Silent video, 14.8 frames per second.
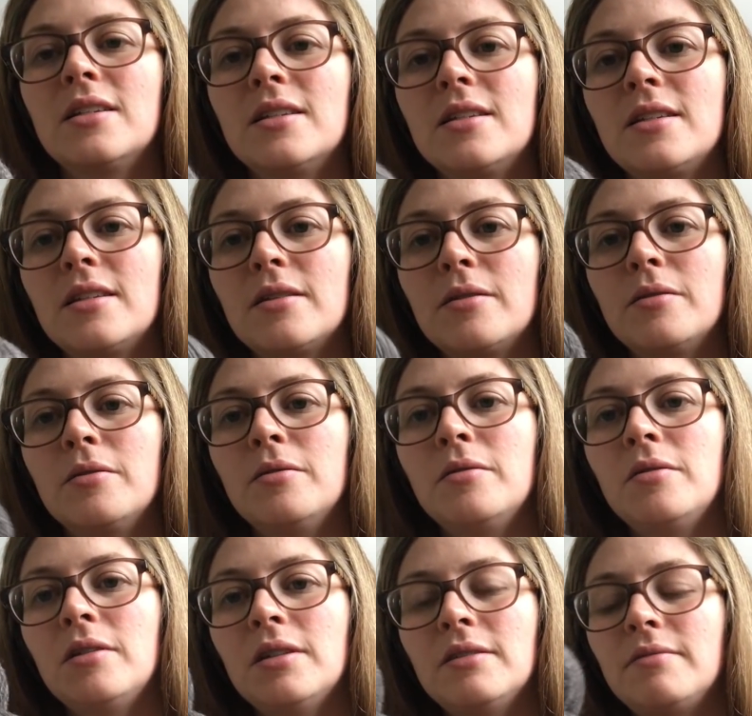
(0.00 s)

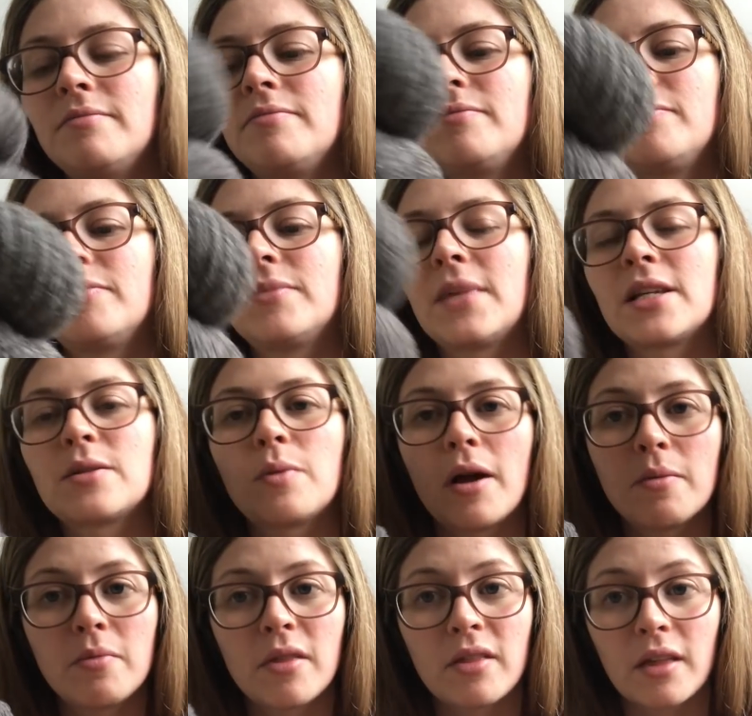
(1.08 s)
So that's what
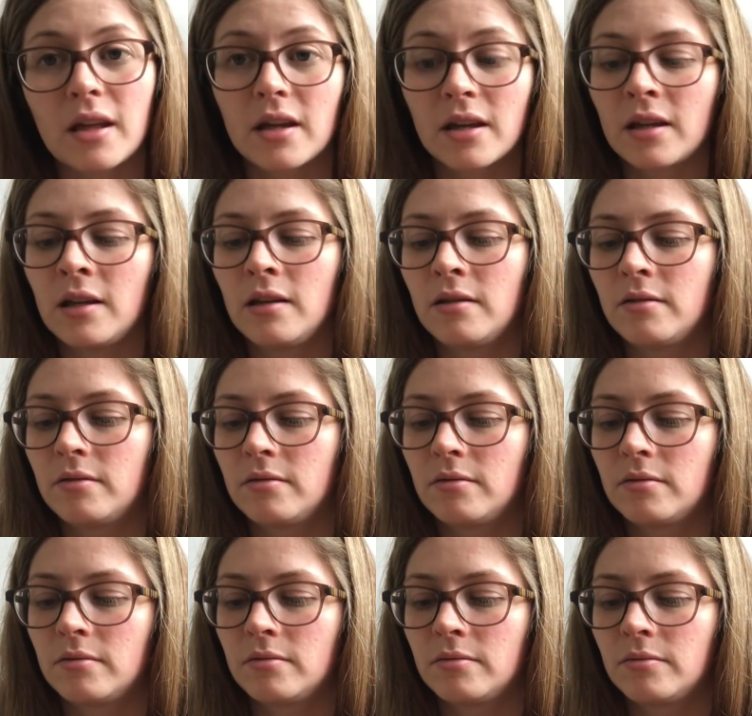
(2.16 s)
I'm thinking.
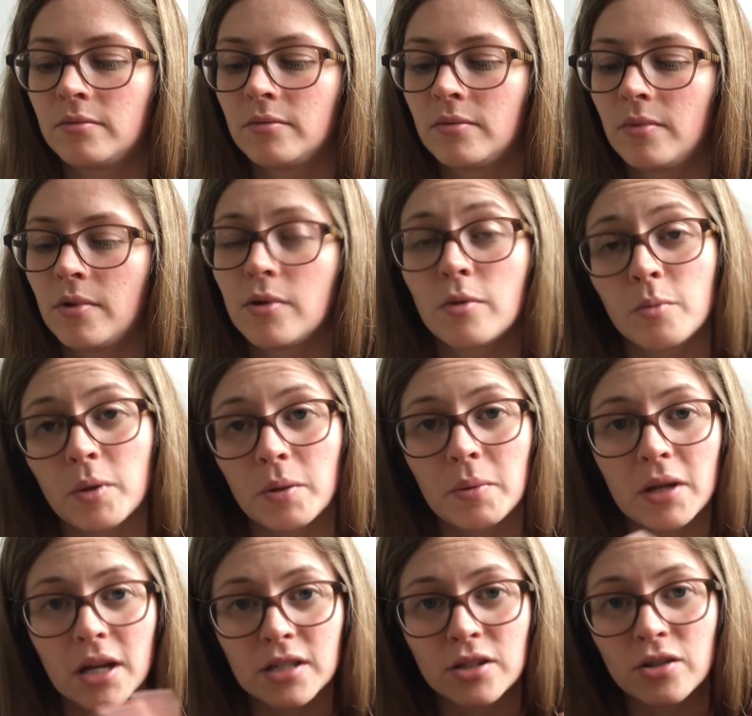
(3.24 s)
Though
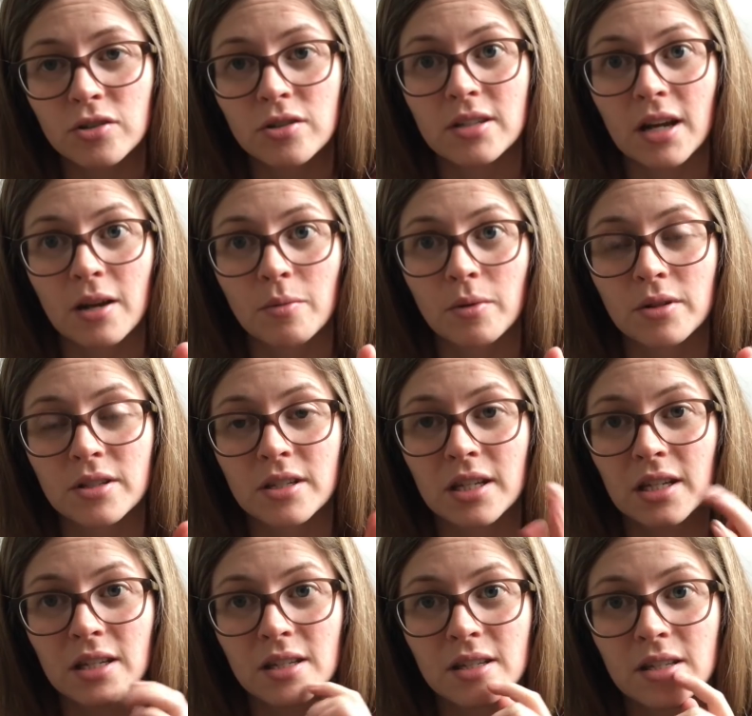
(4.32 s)
maybe I should just dye one
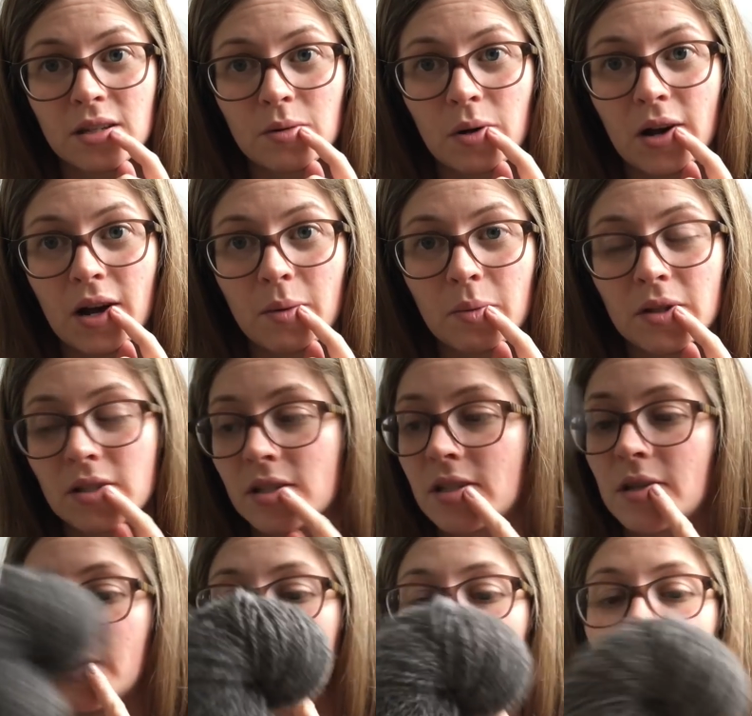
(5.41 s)
skein and see what happens,
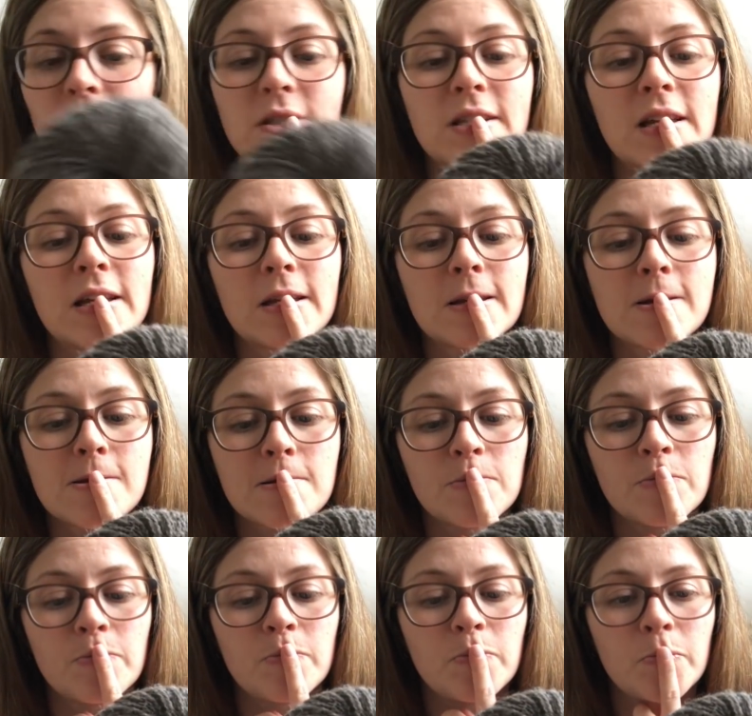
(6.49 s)
see what it looks like.
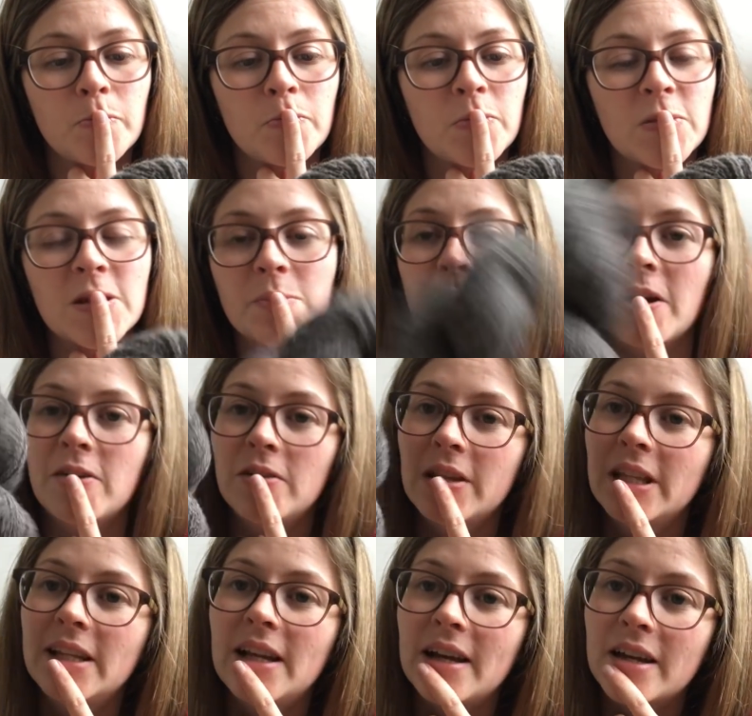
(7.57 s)
But I
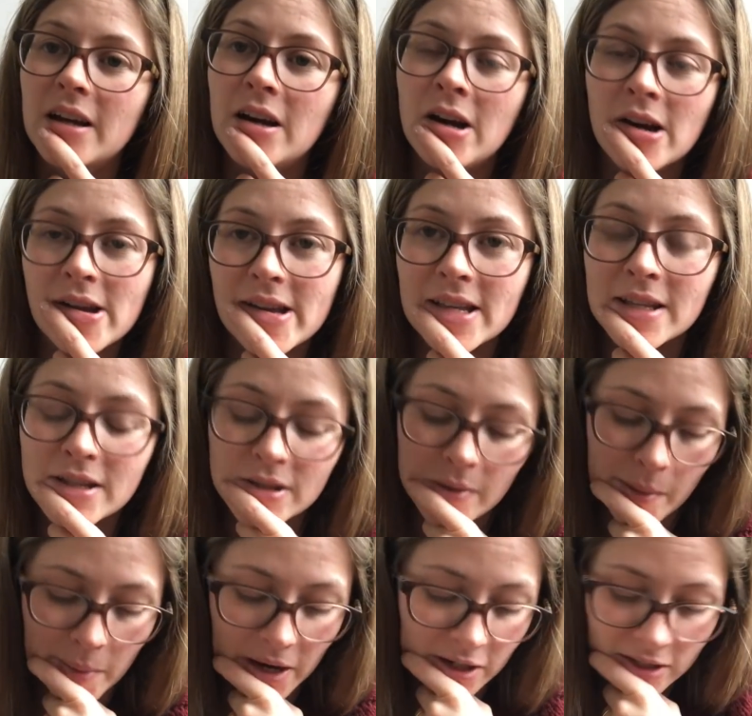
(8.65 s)
really like it how it is, so
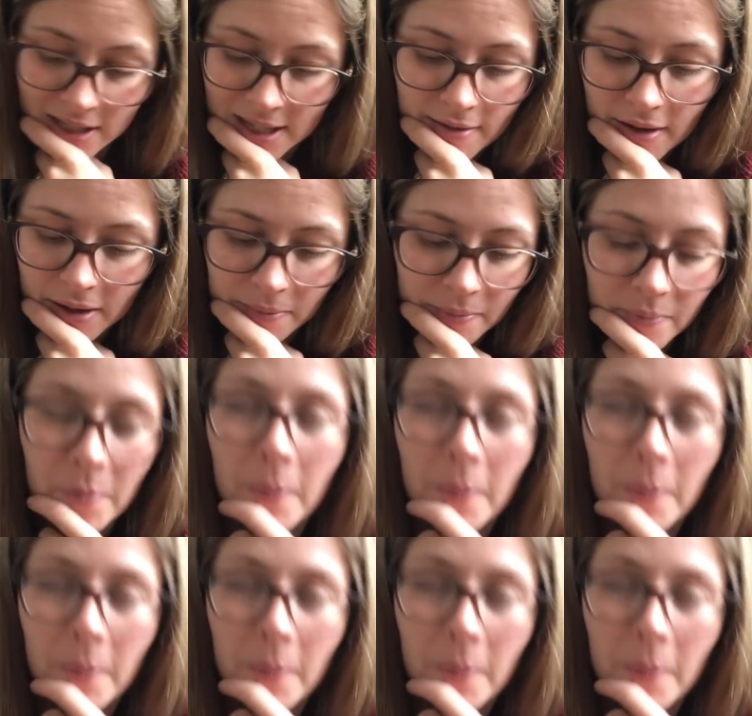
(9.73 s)
I might just leave it.